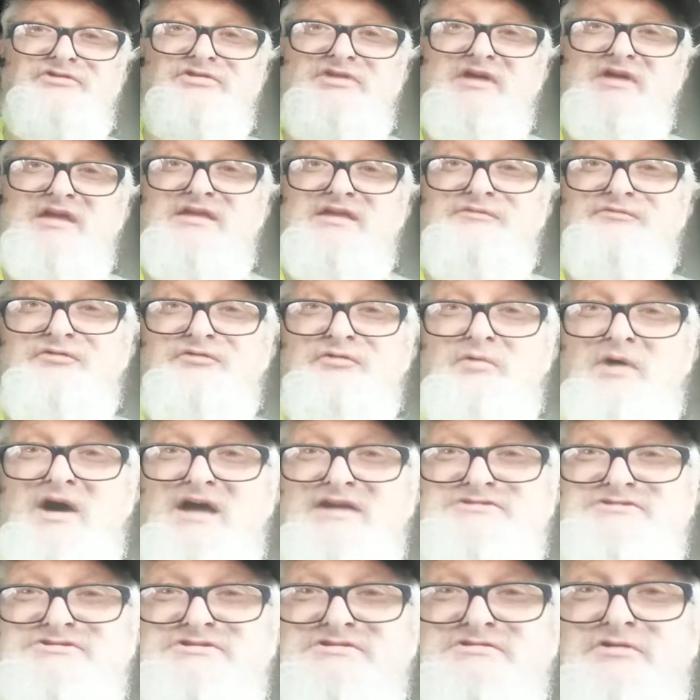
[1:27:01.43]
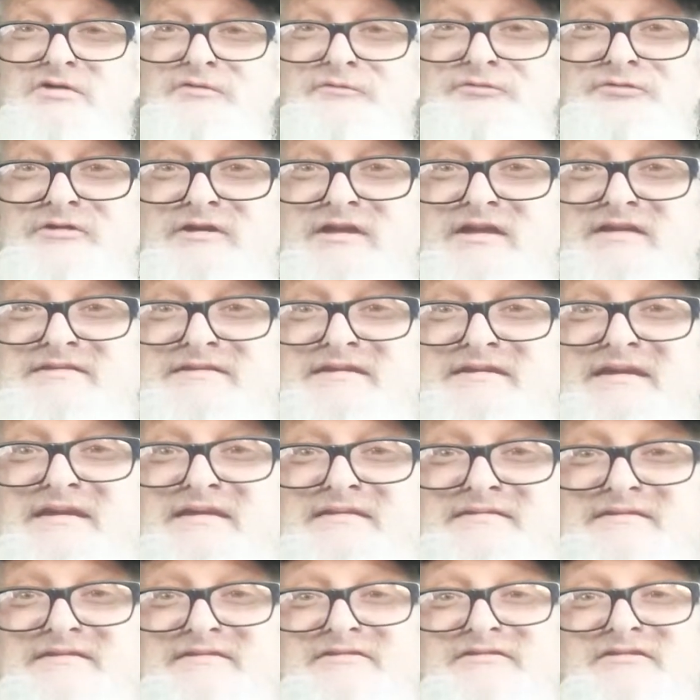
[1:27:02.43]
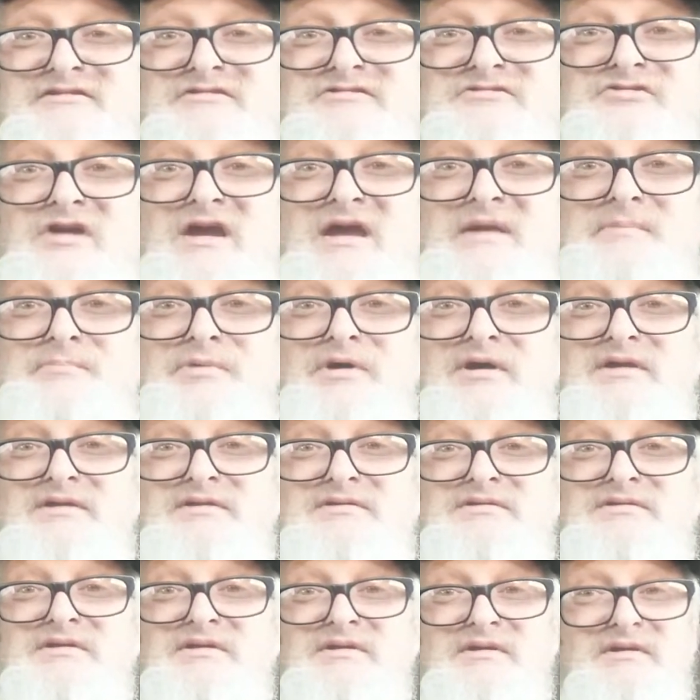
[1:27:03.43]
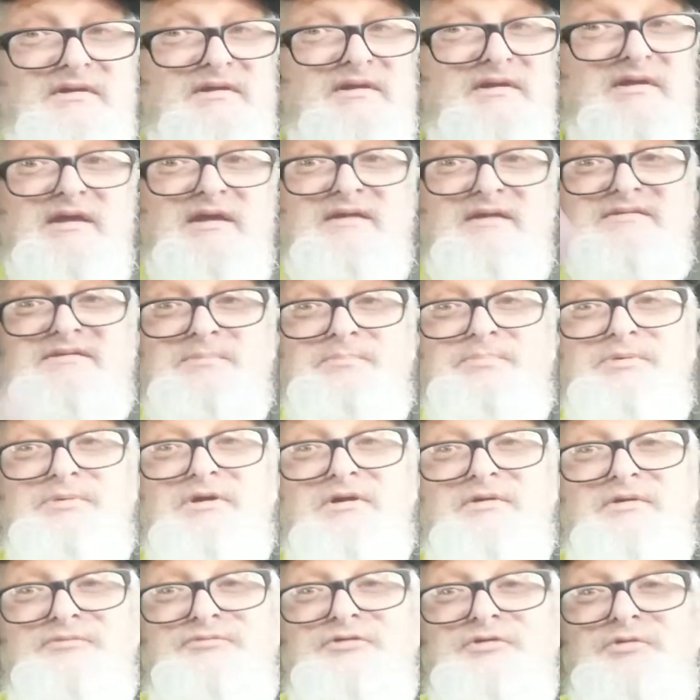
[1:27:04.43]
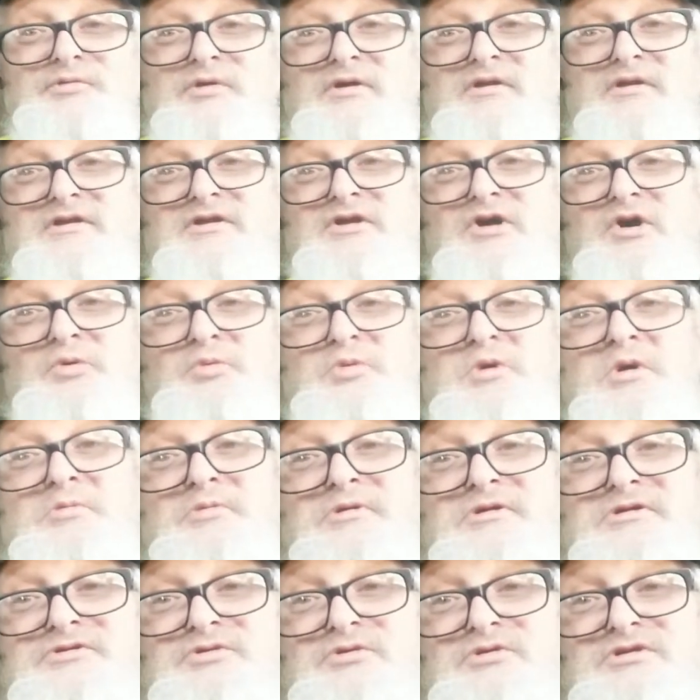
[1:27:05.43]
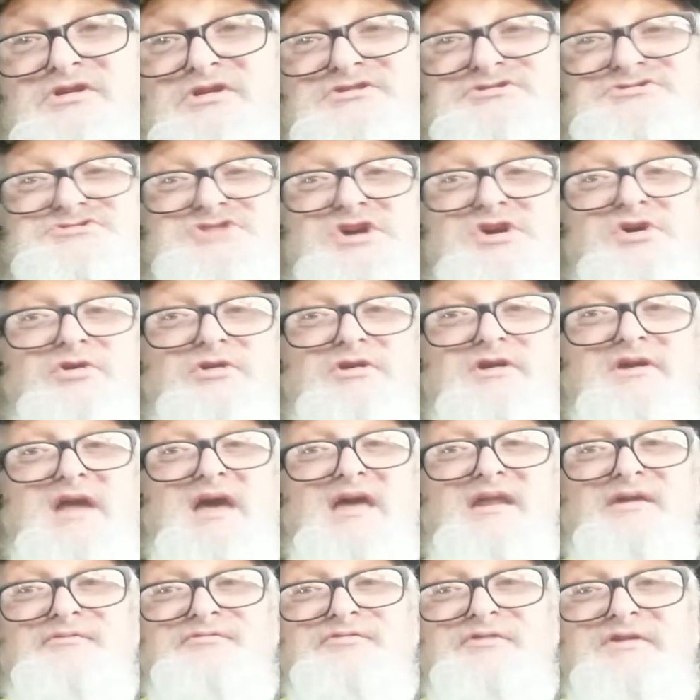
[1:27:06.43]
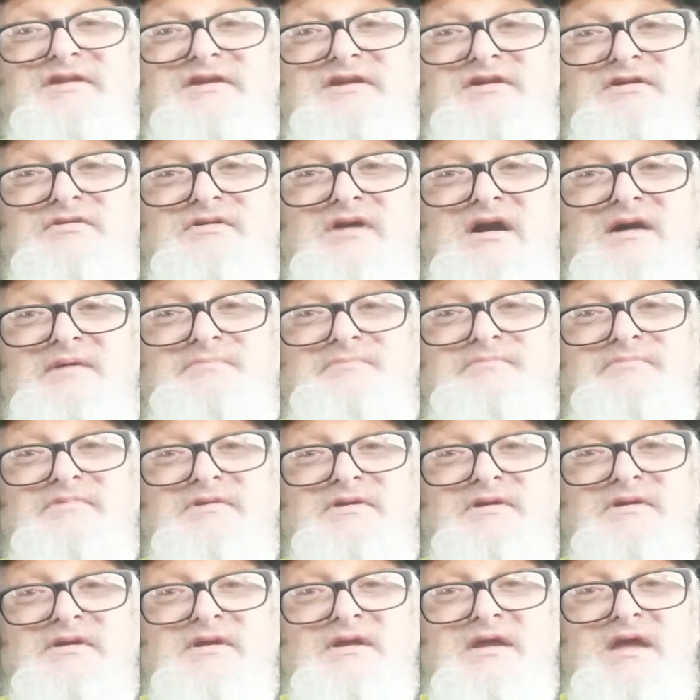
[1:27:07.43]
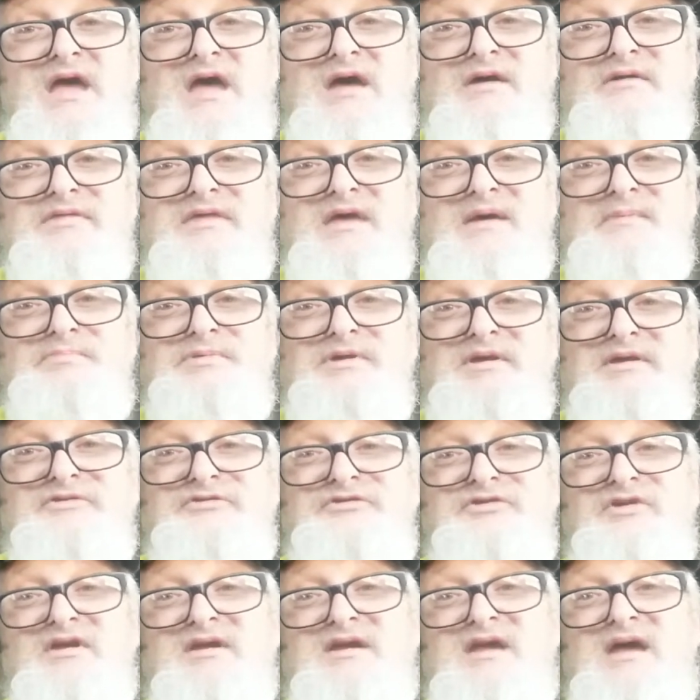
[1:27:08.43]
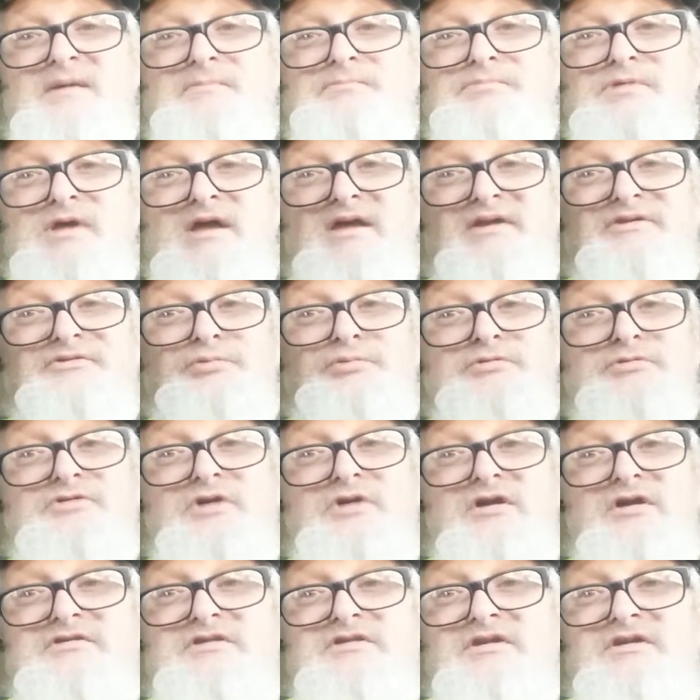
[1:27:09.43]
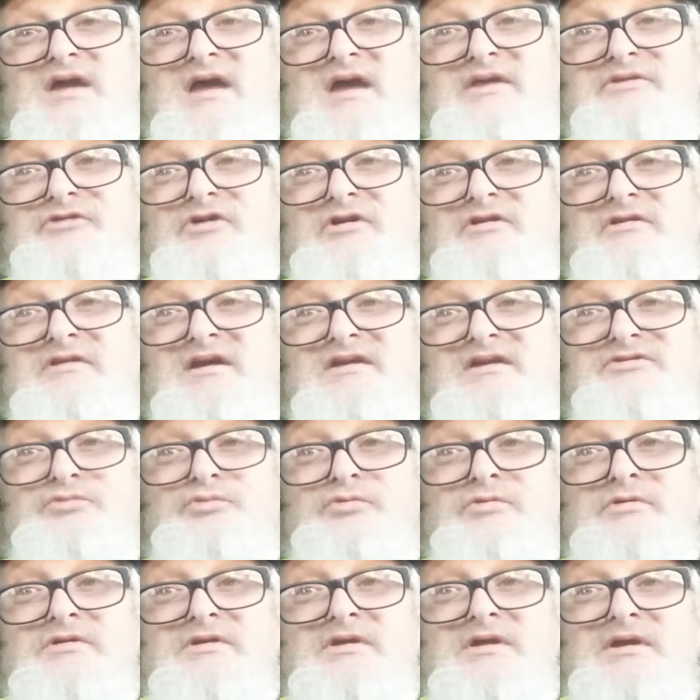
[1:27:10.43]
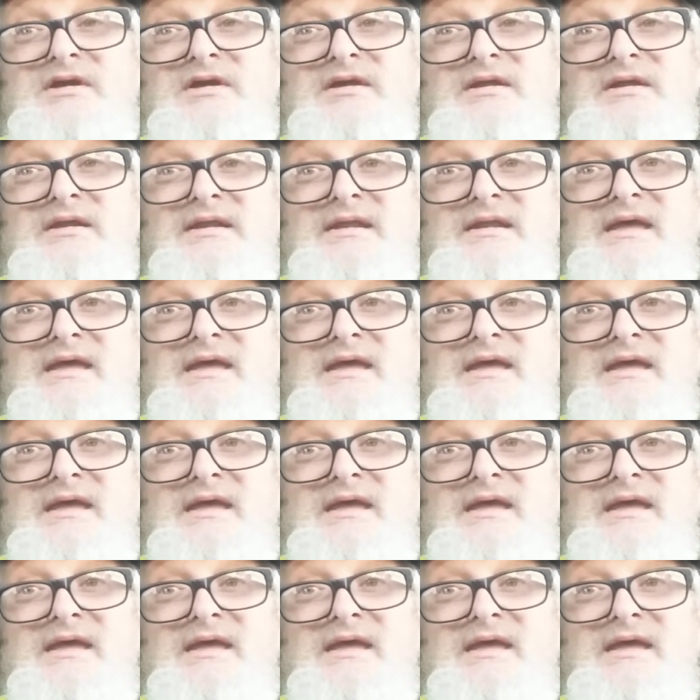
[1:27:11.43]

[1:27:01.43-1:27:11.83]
Thank you for watching. Don't forget to hit the subscribe button. Hit the bell if you want to know when we're doing a show or got a video up. That being said, God bless. We'll talk to you guys on the next one.